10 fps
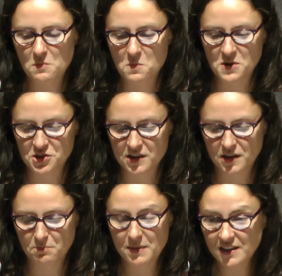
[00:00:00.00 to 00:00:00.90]
which is
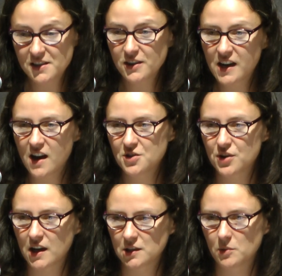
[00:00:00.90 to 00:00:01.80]
a military
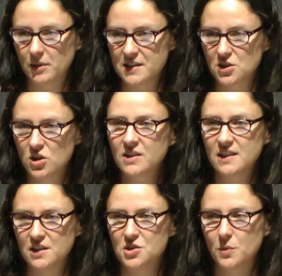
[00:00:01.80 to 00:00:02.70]
contractor, but has looked
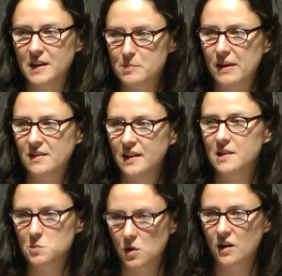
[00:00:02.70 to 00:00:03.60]
into expanding
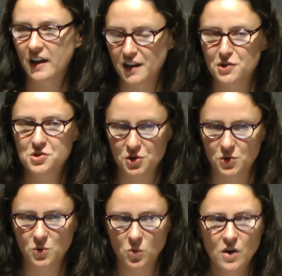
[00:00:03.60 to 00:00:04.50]
its work
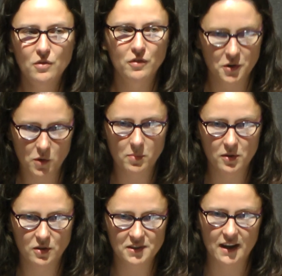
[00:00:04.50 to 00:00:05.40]
into
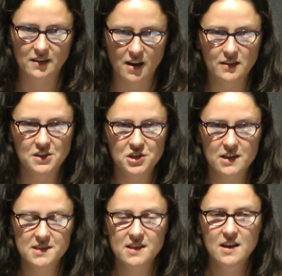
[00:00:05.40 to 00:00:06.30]
renewable
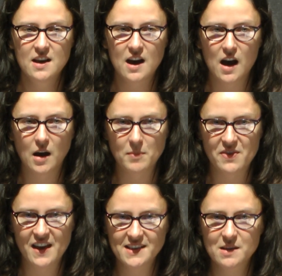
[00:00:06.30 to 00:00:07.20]
technologies.
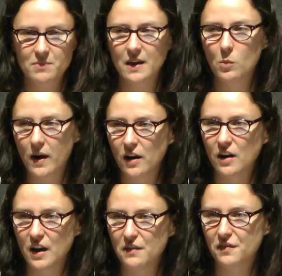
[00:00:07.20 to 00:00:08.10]
And that's something
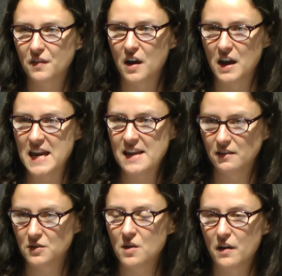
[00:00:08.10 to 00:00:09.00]
where if
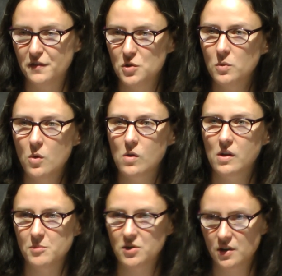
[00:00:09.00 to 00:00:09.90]
in a few local
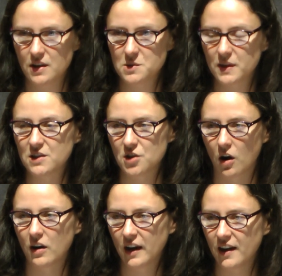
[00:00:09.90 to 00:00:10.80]
communities we can
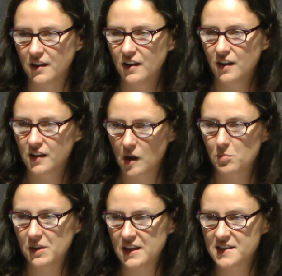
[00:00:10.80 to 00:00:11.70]
target
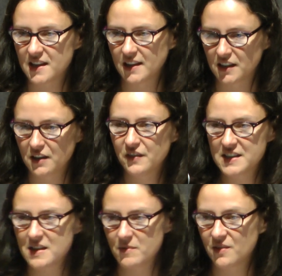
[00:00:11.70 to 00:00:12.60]
companies and
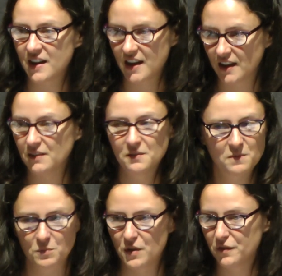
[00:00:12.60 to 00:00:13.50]
convince them that
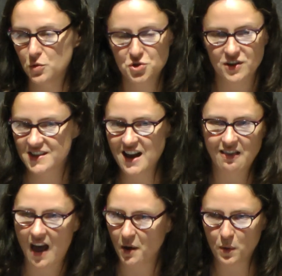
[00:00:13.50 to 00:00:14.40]
the future does not
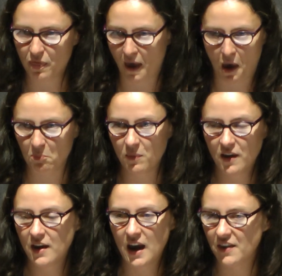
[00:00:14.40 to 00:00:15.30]
lie with them
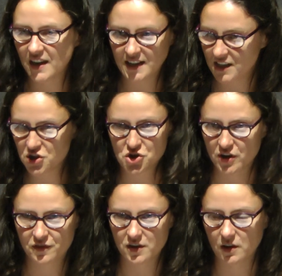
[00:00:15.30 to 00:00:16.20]
and they need to
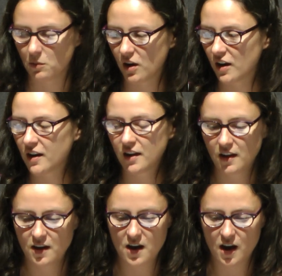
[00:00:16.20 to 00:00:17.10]
shift their work,
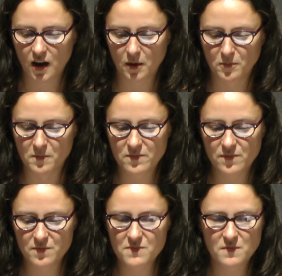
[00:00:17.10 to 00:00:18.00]

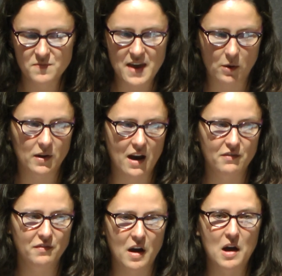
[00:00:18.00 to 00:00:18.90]
that would
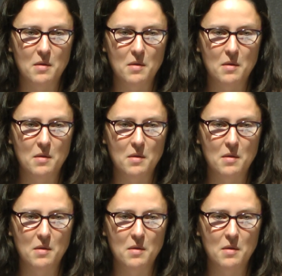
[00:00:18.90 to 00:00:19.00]
have